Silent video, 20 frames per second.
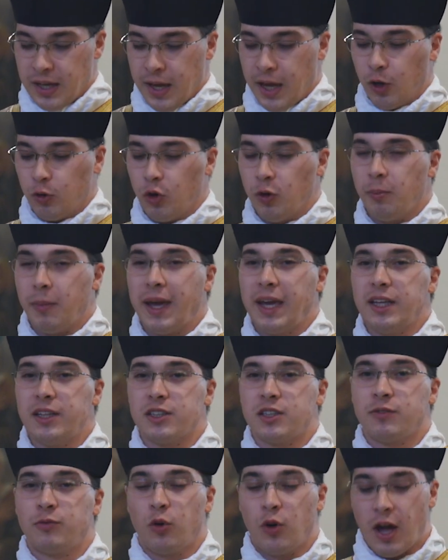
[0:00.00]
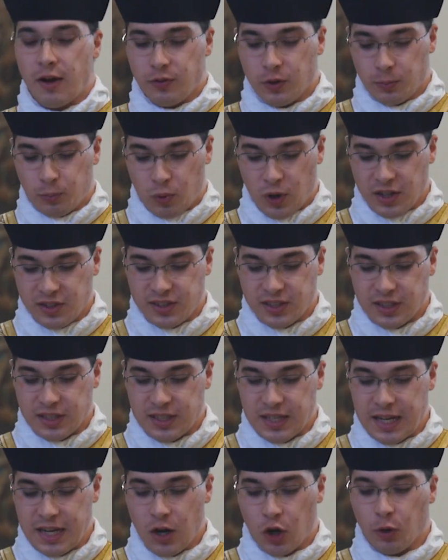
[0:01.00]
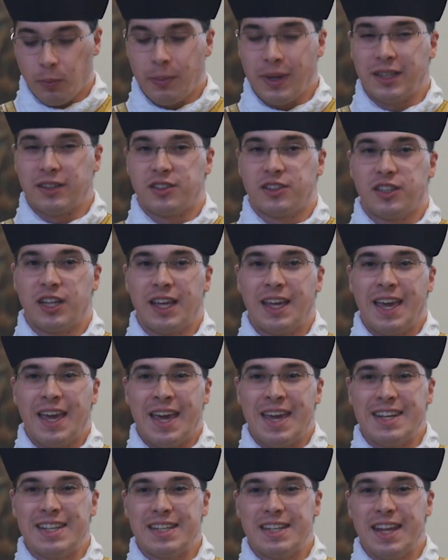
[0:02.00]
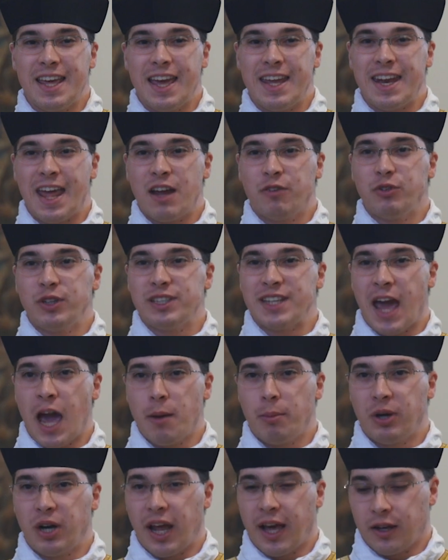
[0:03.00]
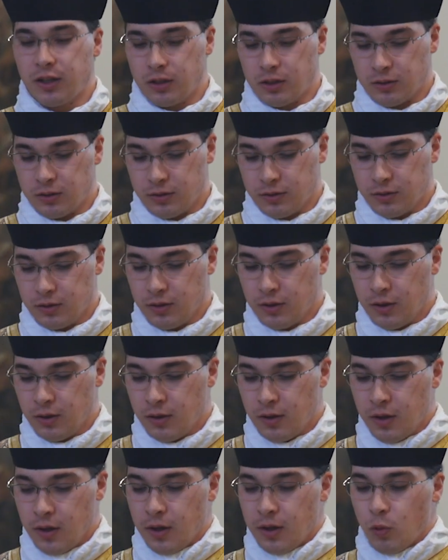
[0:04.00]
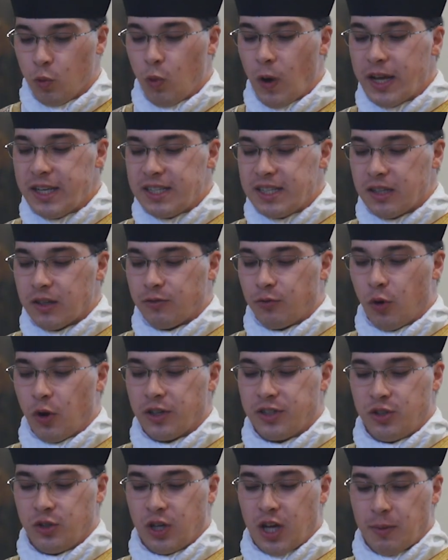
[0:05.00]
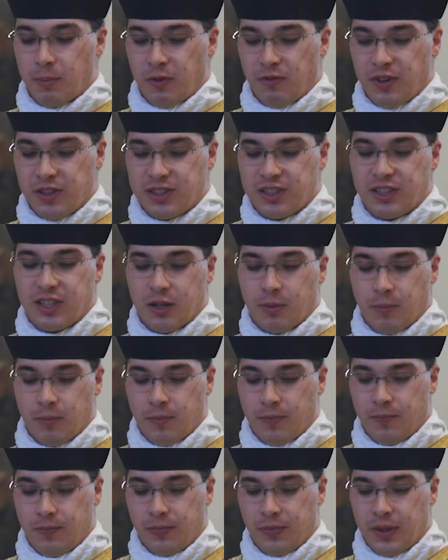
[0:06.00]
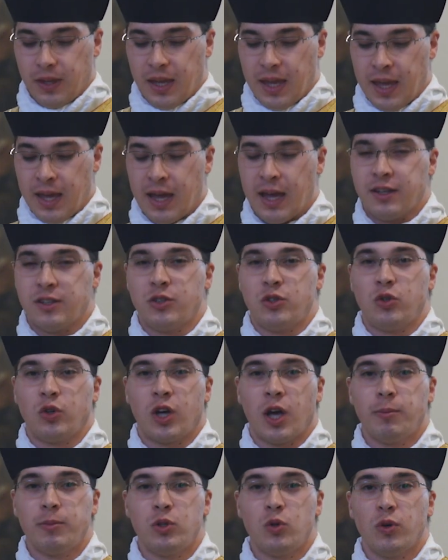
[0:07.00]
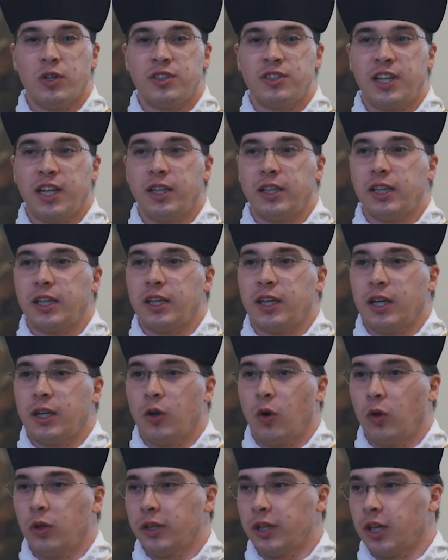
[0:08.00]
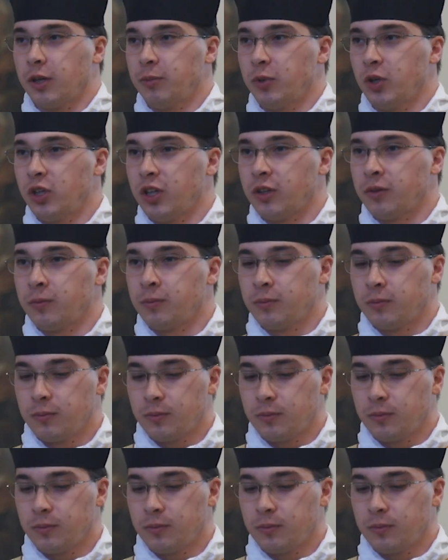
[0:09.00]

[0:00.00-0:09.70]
He remains forever present in our midst, hidden in every tabernacle, waiting for us to come and visit him and to come to us daily in Holy Communion.